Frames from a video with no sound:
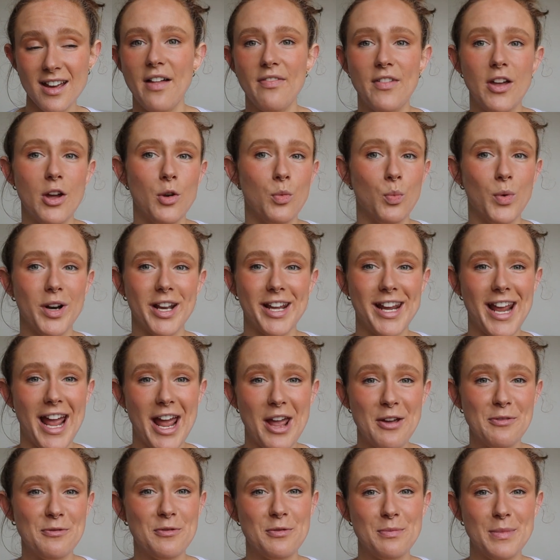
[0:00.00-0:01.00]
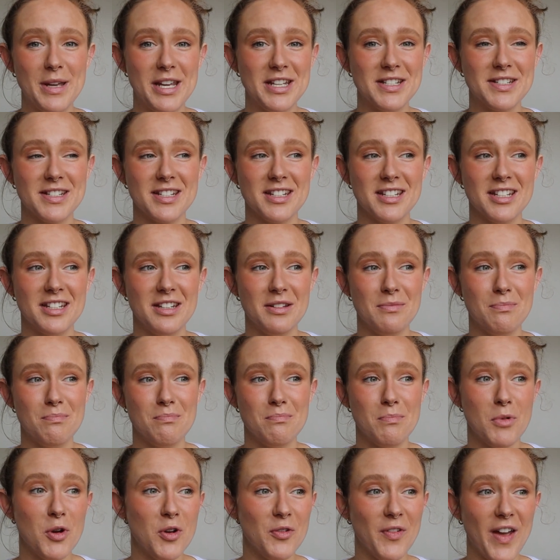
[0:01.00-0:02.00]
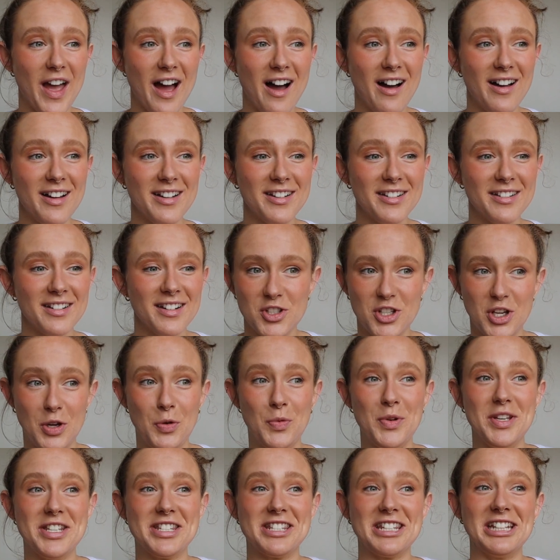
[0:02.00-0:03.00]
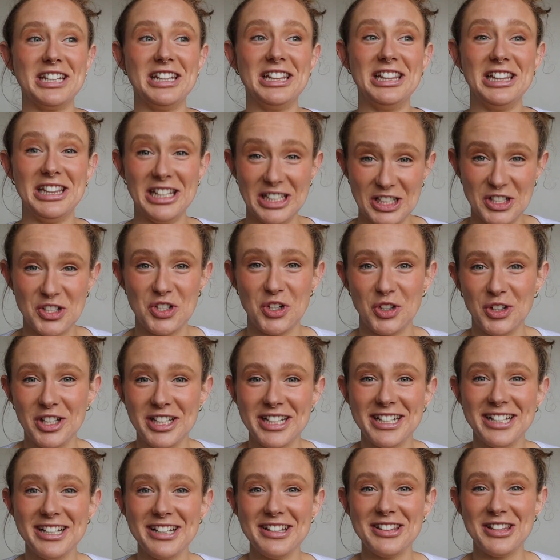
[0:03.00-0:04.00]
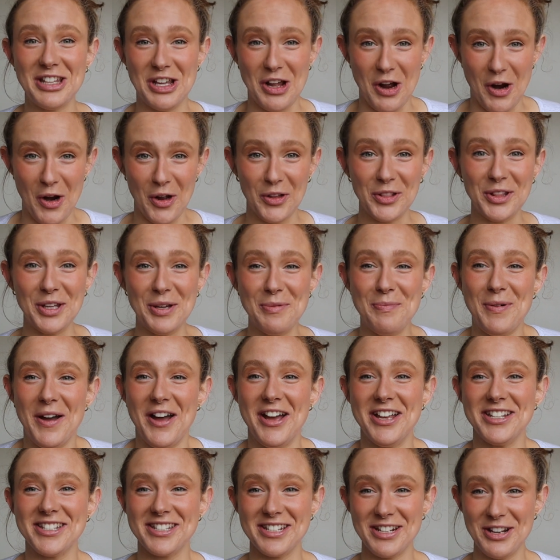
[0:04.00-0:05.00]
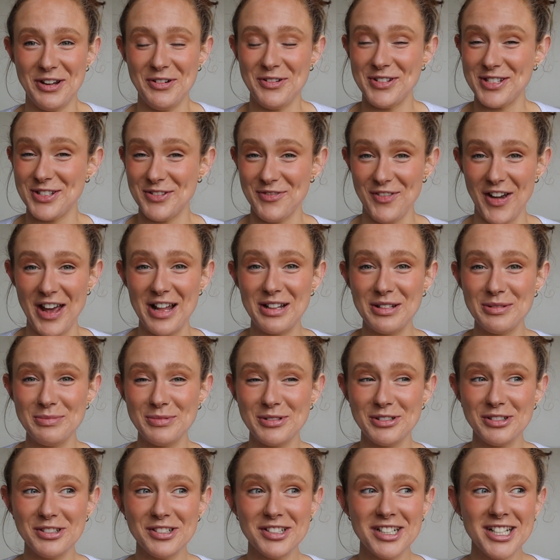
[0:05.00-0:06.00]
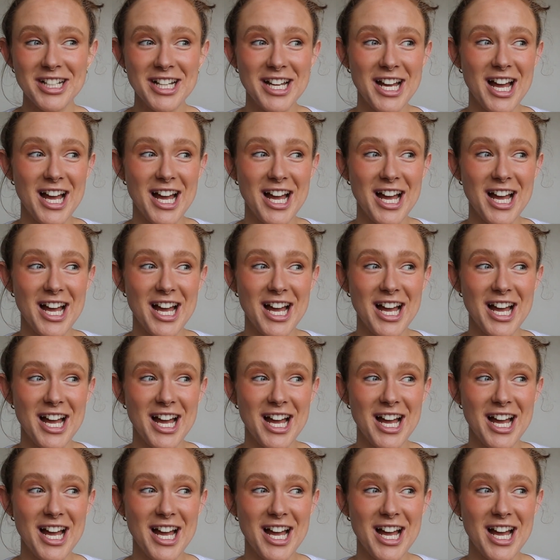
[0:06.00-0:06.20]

And then when it came for me to move out, she was literally the only person who was available.